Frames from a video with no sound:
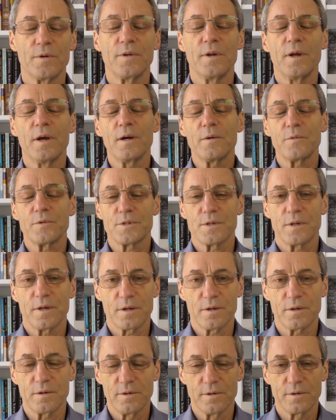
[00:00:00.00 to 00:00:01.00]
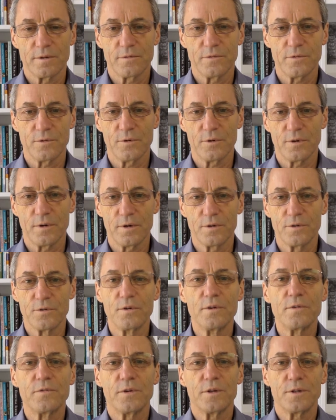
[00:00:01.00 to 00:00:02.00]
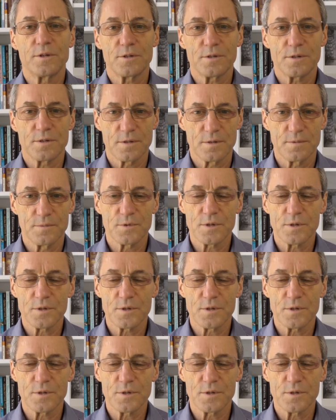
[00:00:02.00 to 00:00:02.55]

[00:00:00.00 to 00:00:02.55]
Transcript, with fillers: And now we're starting to look for new features.